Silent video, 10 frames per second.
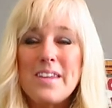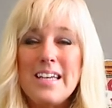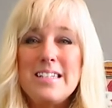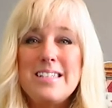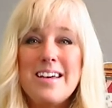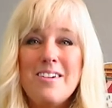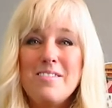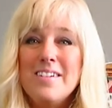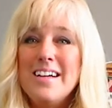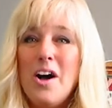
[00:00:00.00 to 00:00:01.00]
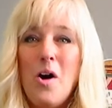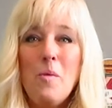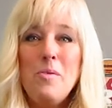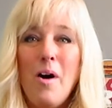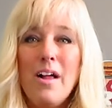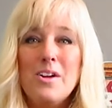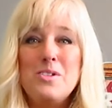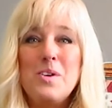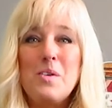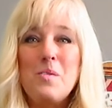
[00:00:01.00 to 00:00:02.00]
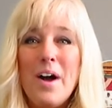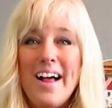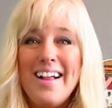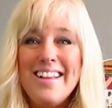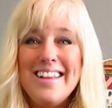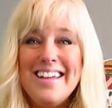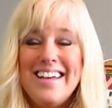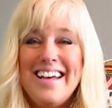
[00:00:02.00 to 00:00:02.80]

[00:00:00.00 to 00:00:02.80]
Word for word: And so hope you all are doing well.